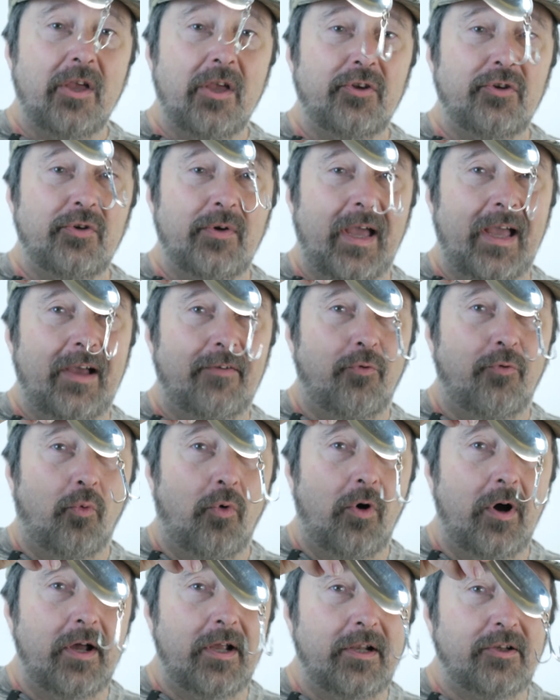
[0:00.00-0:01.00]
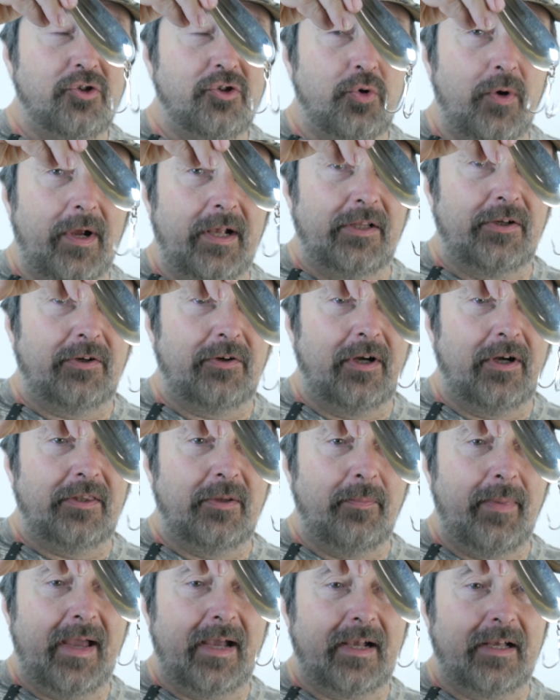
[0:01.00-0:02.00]
You have one trailer on
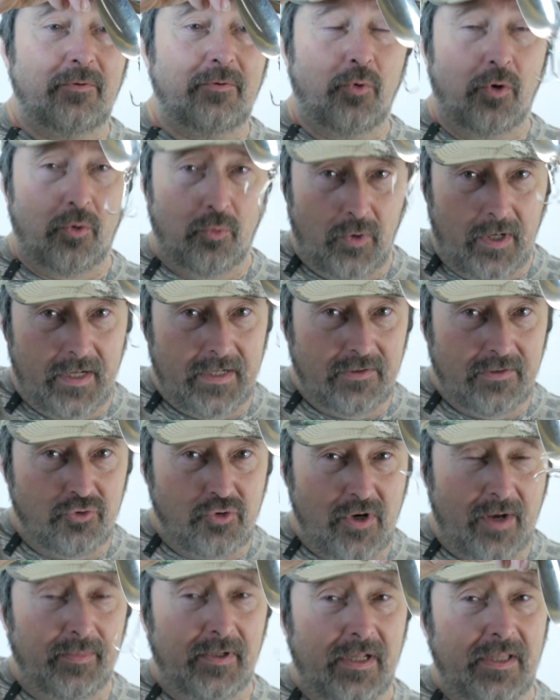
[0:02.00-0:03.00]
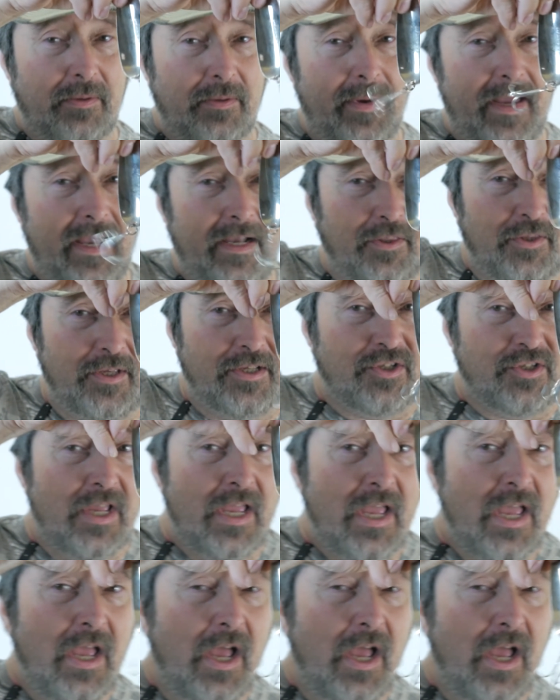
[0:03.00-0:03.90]
the back, or one treble on the back of this.